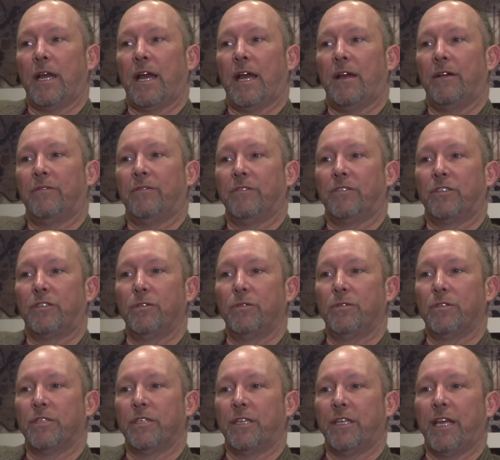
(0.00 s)
have
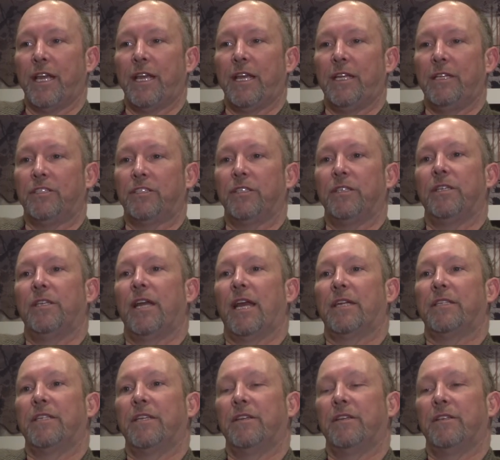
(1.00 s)
students engage in,
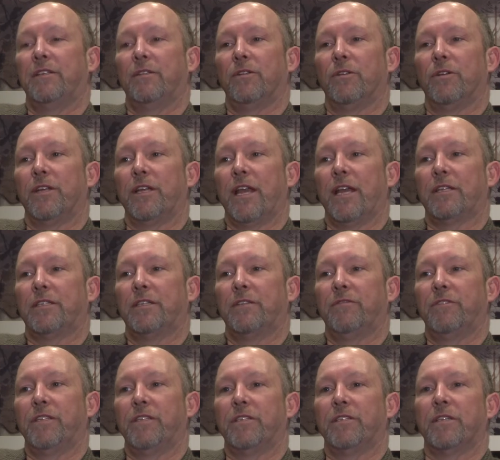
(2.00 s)
in learning
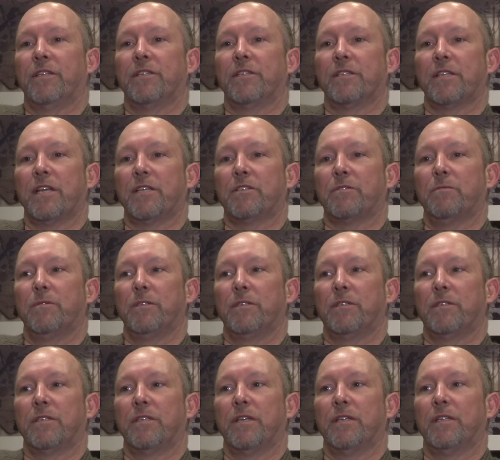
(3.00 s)
activities and assessments